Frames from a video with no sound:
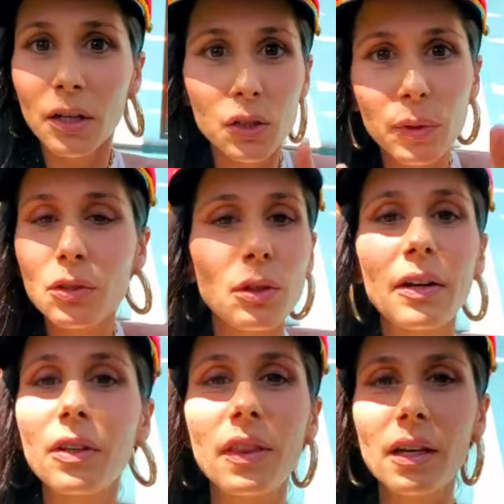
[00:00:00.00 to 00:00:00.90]
because we do
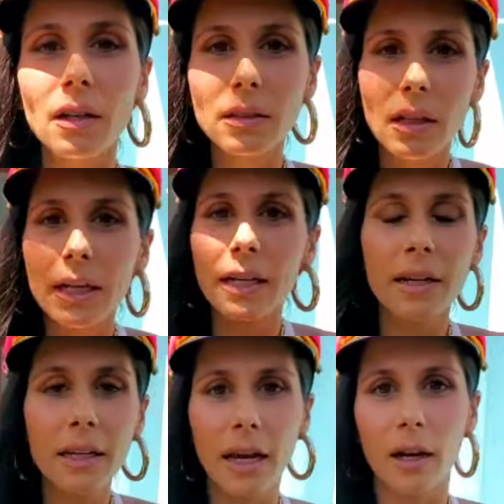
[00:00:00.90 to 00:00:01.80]
everything online
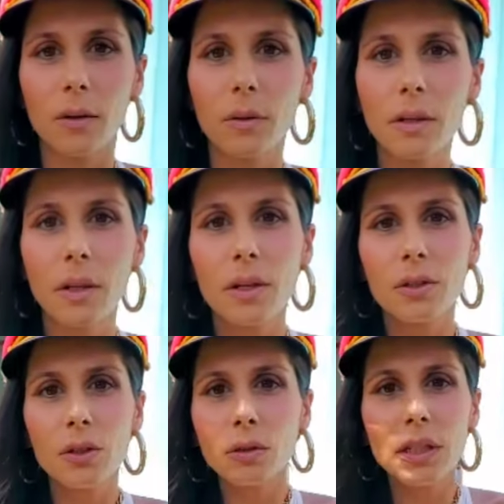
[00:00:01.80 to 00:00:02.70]
anyhow.
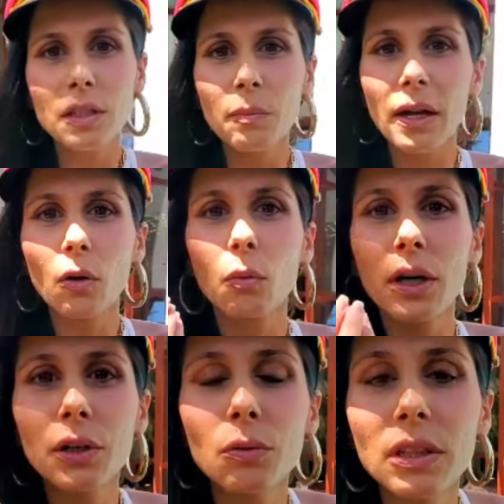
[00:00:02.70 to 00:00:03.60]
So it doesn't matter
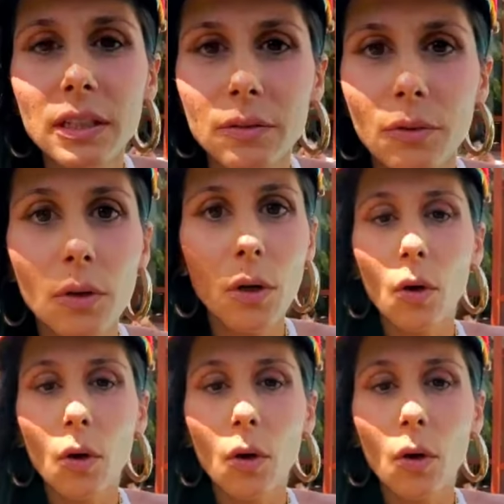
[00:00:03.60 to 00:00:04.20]
where you live,